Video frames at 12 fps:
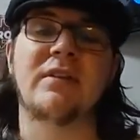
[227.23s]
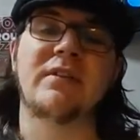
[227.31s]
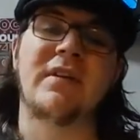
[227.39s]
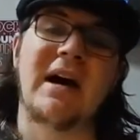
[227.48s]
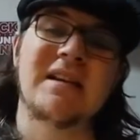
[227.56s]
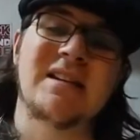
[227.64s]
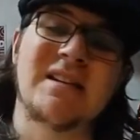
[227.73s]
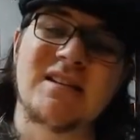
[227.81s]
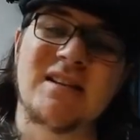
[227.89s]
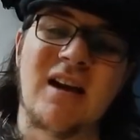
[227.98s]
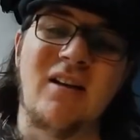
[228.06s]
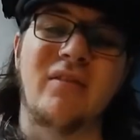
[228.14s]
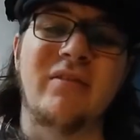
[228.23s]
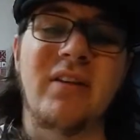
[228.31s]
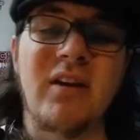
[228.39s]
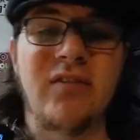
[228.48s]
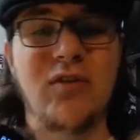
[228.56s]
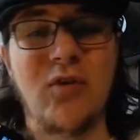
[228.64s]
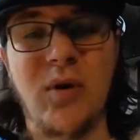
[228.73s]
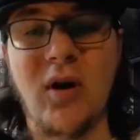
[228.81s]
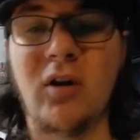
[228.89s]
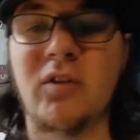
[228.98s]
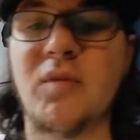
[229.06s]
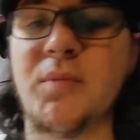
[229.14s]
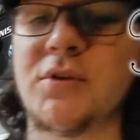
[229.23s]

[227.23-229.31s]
device itself. If you hold the